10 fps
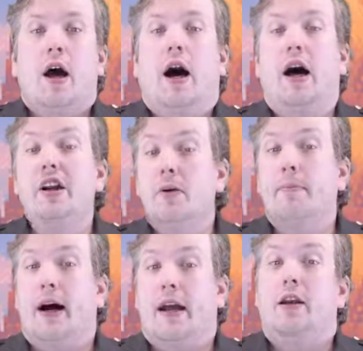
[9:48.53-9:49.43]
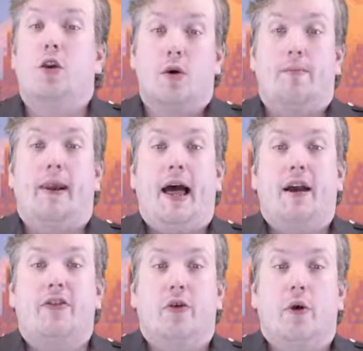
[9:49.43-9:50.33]
undermine Lord
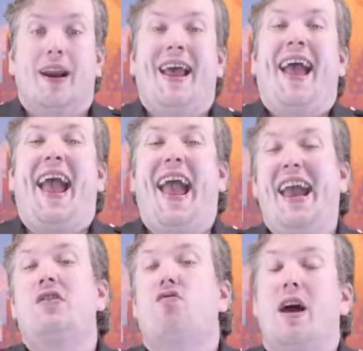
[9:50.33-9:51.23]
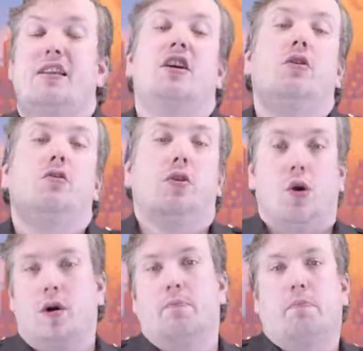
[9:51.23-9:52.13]
Blackthorn, and rescue
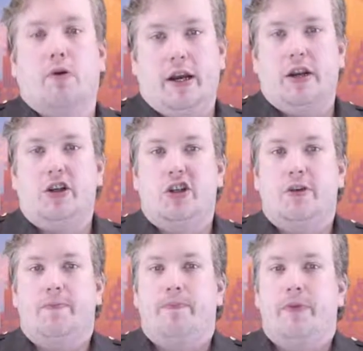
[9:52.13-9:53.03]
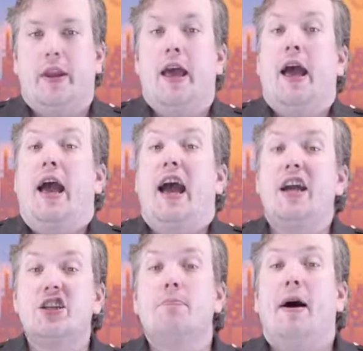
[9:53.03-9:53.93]
Lord British.
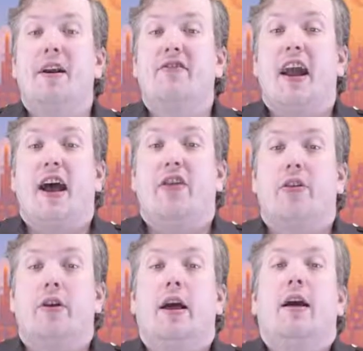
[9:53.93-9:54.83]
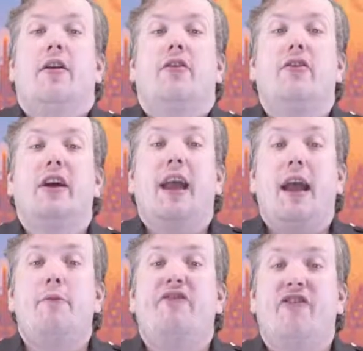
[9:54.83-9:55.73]
As you might have gathered, the
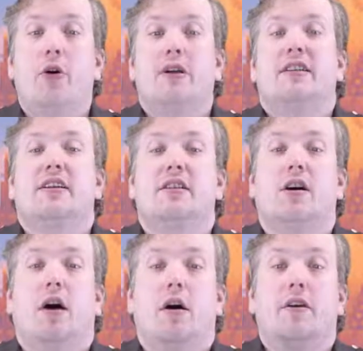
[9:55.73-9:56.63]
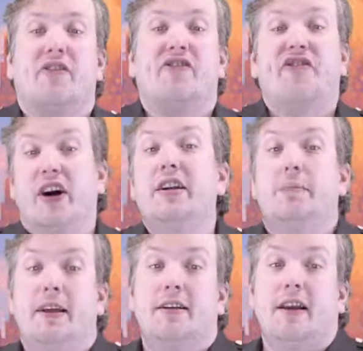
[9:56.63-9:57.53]
game focuses on
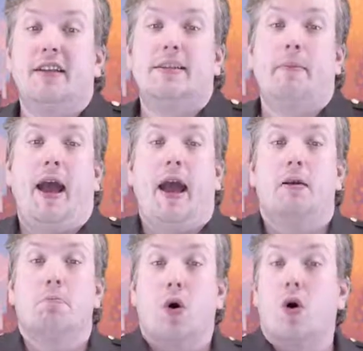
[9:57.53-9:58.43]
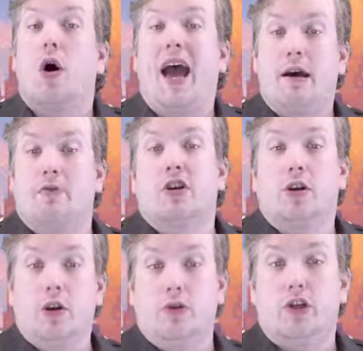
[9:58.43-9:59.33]
fundamentalism and moral
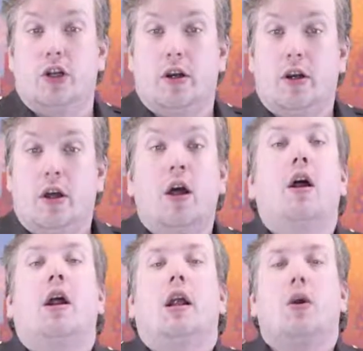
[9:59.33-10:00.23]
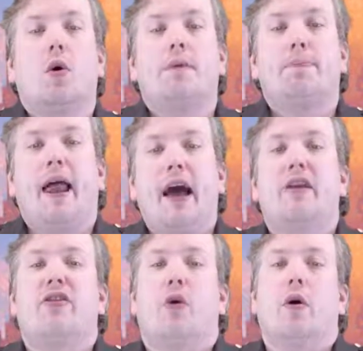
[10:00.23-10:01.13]
absolution, Lord
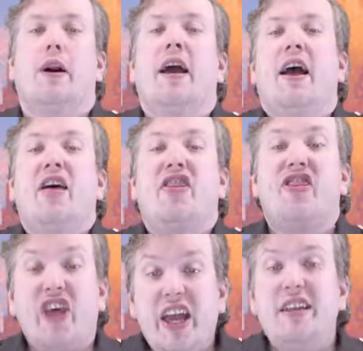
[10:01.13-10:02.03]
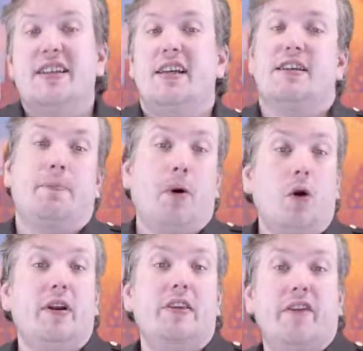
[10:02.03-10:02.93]
Blackthorn thinks he's upholding